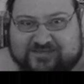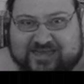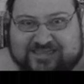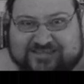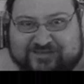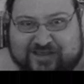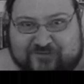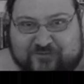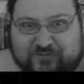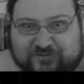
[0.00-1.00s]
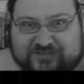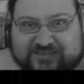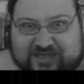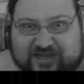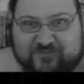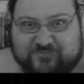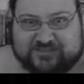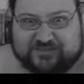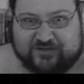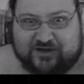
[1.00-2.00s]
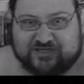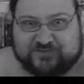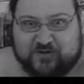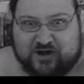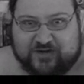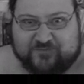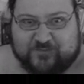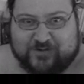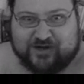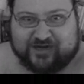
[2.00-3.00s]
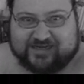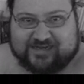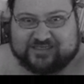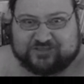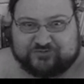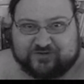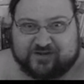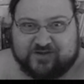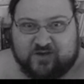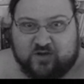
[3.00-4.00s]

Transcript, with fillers: dead slave owners encompass a large part of American history.